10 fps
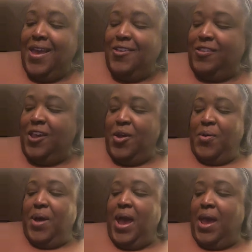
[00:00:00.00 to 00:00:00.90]

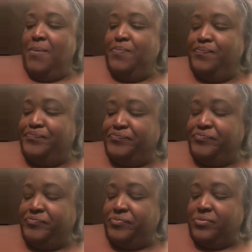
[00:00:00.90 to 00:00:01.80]
So,
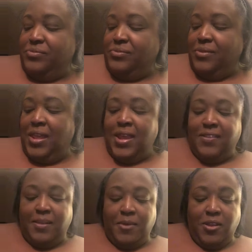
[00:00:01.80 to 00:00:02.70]
like I
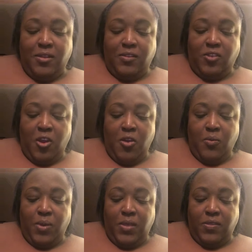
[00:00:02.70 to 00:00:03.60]
said, I'm going to start
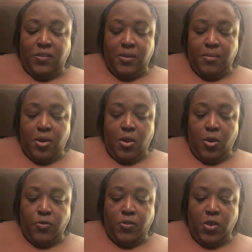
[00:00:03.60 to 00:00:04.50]
with some
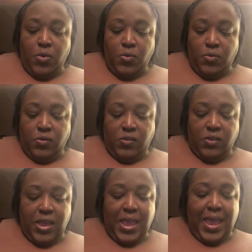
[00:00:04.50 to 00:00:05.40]
earth tones.
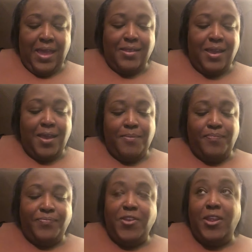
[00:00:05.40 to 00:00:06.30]

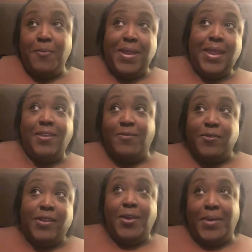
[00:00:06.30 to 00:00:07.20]
And you can hear my 90s
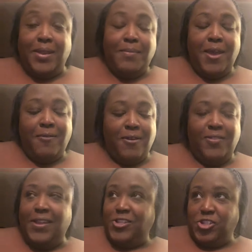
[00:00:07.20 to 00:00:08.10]
music going in the background. I
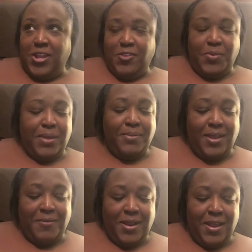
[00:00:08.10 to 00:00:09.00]
think that's Shania Twain
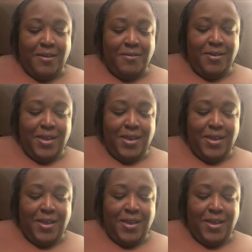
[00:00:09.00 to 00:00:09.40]
playing right now.